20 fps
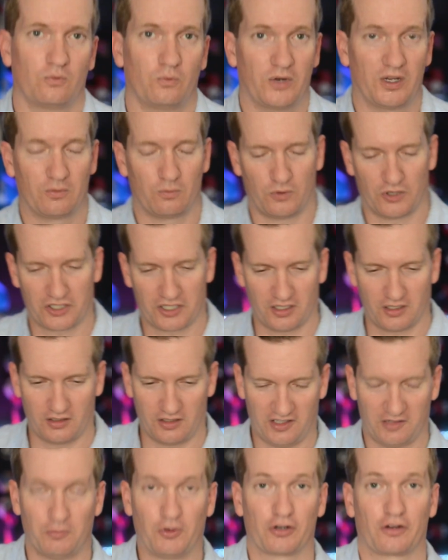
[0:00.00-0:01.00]
When washing
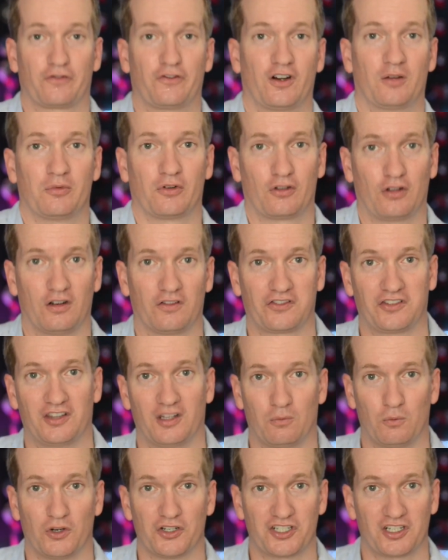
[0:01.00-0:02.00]
these microfiber cloths in the
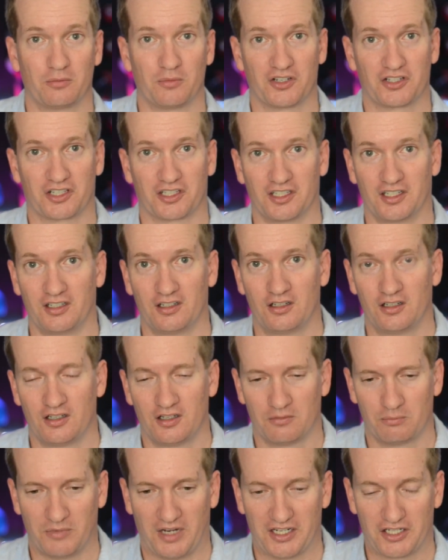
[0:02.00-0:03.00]
washing machine,
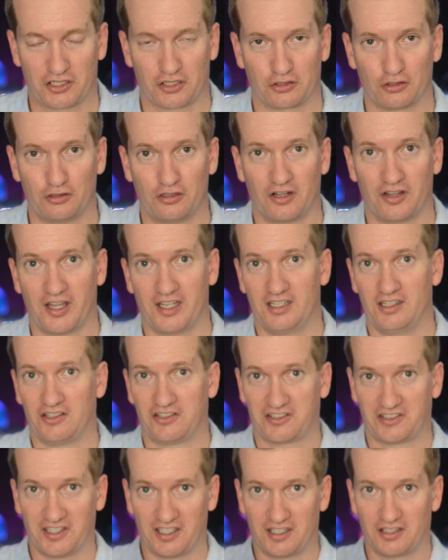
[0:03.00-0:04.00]
make sure that you
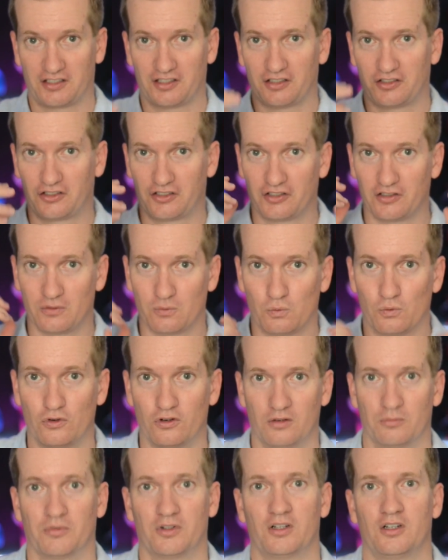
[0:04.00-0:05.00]
set it to
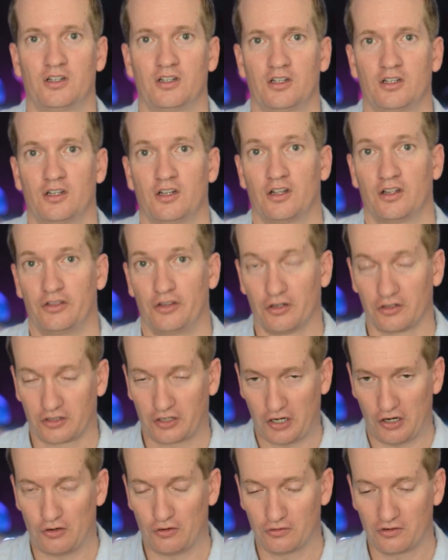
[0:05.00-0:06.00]
warm. Not
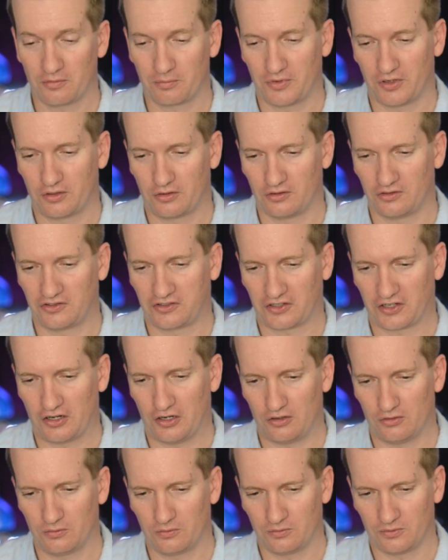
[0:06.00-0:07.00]
cold, because
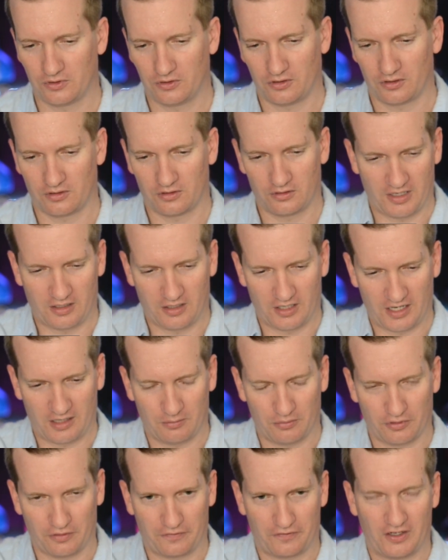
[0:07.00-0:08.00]
cold will not
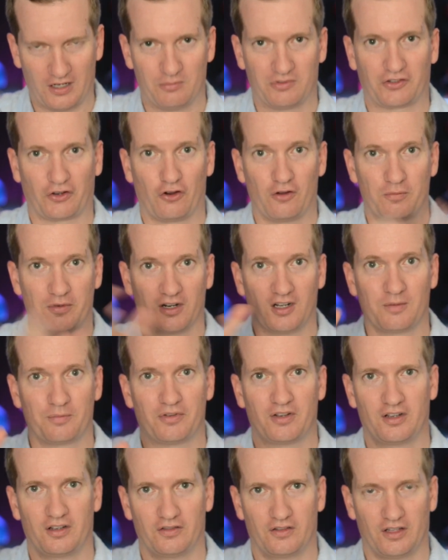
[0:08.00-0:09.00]
enable the fibers to open up
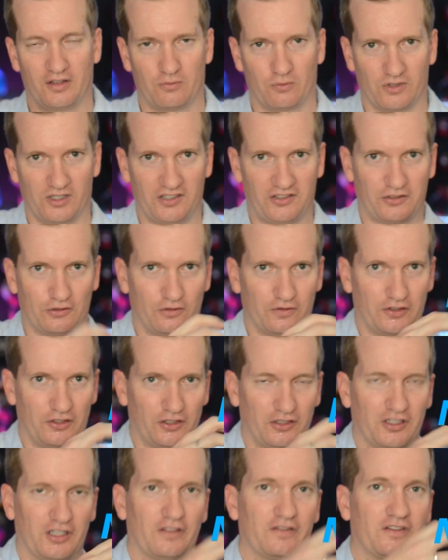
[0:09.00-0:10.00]
and then release all the dirt that